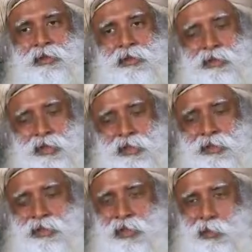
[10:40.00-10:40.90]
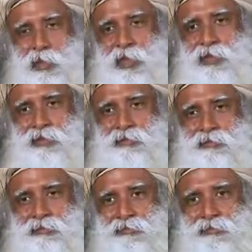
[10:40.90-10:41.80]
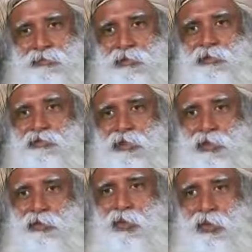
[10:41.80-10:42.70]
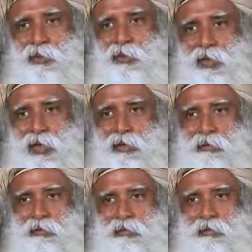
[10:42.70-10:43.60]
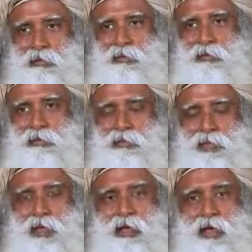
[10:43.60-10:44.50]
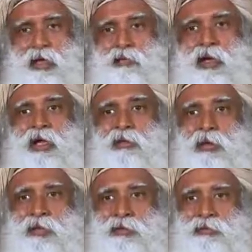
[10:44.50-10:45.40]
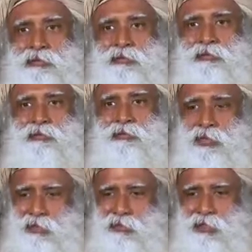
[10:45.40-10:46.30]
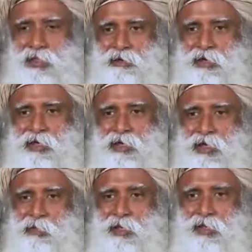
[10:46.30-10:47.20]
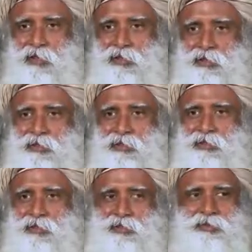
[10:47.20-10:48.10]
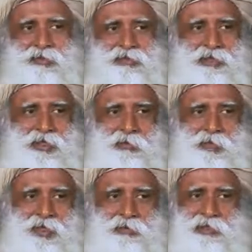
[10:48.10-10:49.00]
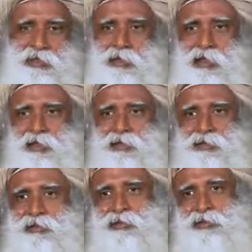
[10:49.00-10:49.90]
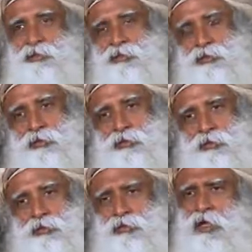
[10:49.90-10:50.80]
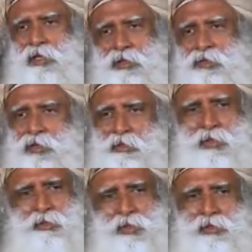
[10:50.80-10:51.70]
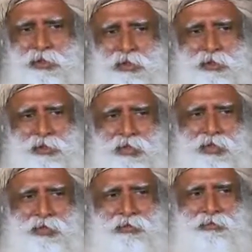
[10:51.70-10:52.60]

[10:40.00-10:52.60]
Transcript: The sage said, well, the first one who came said, hey, blind one, did you see our king coming here? Did anybody come this way? So I knew he must be a soldier.